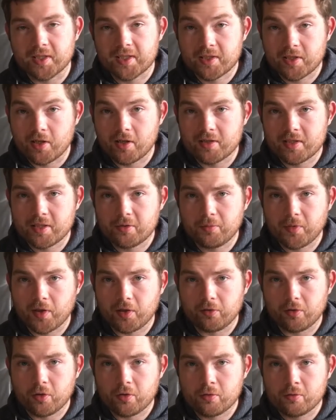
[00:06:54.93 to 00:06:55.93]
we're starting with
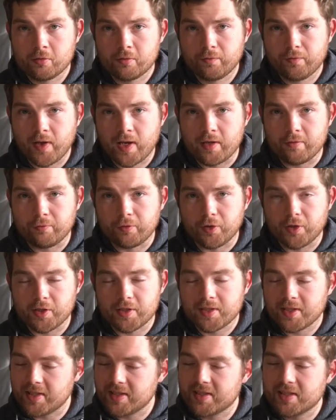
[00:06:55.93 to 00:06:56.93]
our old
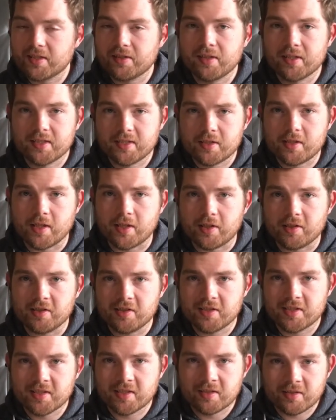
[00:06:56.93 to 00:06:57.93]
favourite, it's the
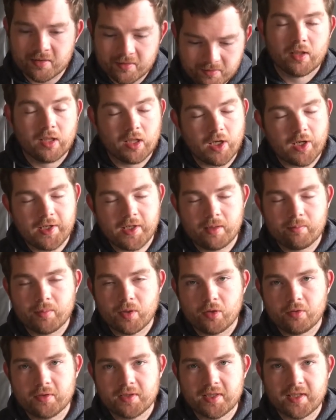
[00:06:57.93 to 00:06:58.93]
stickers. Lightning
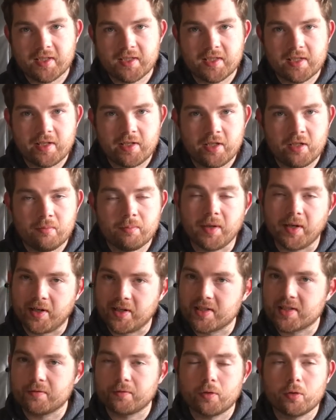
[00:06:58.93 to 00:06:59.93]
bolts continue
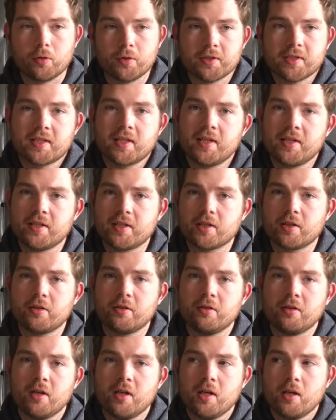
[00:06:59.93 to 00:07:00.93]
because of course they
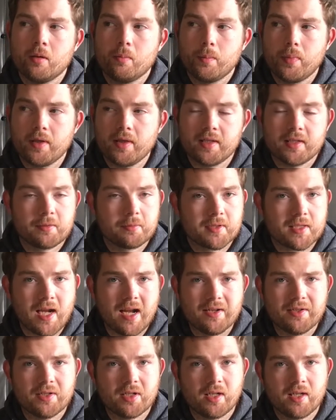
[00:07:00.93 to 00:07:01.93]
do, but this was
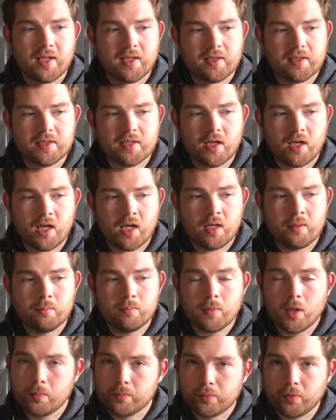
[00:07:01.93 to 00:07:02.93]
actually at the time a